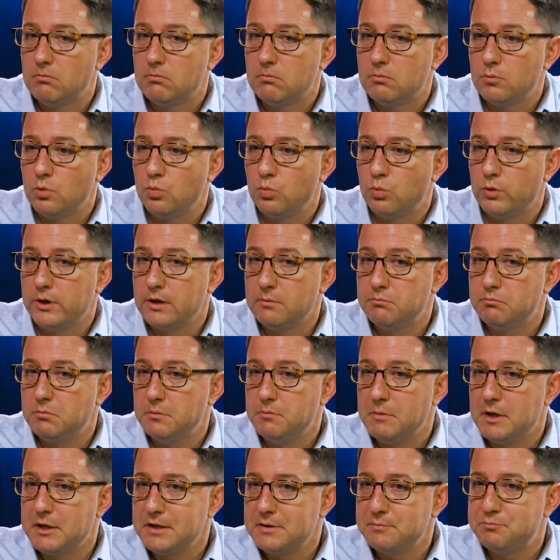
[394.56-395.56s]
we, in
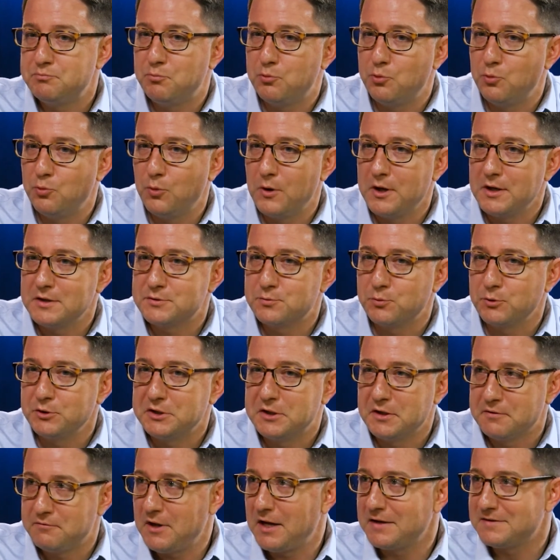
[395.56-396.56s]
many ways, would
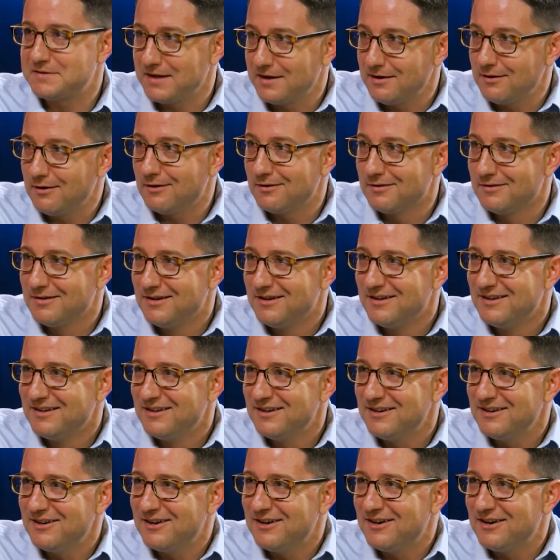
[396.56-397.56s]
give that data
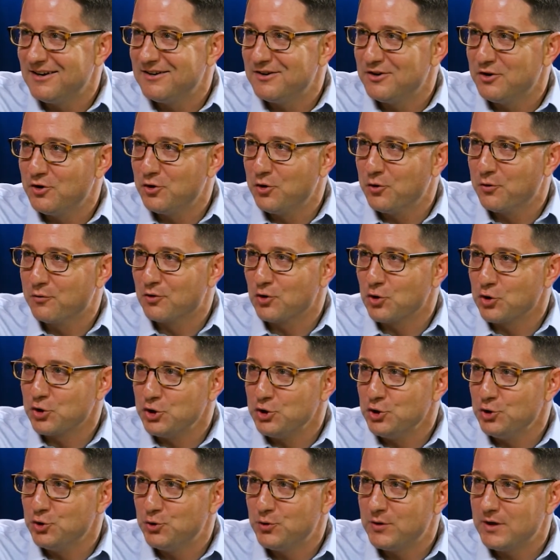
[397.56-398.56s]
over to
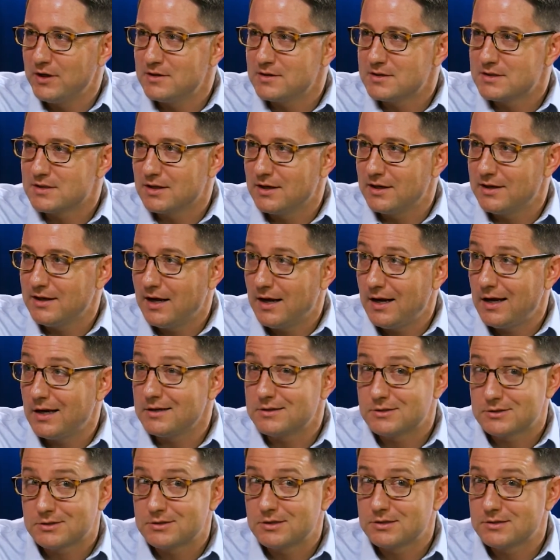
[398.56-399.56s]
you and say, "Hey,
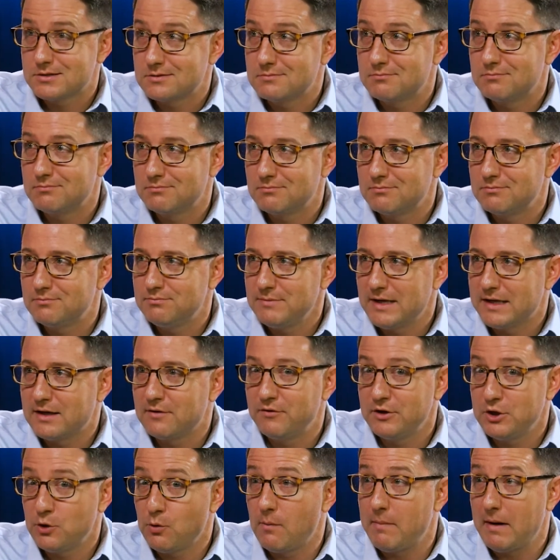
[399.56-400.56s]
just make a
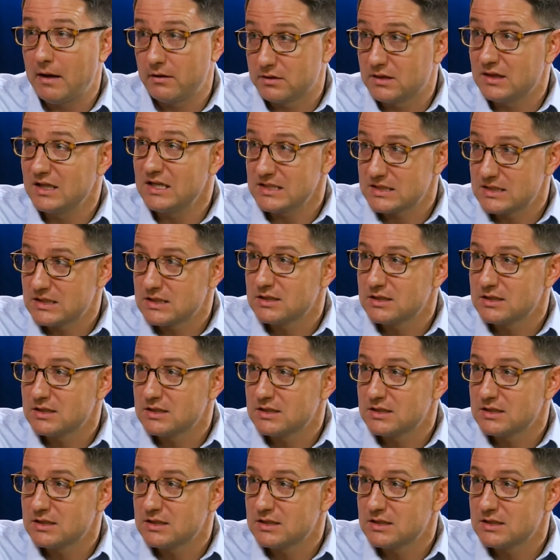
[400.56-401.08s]
video about this."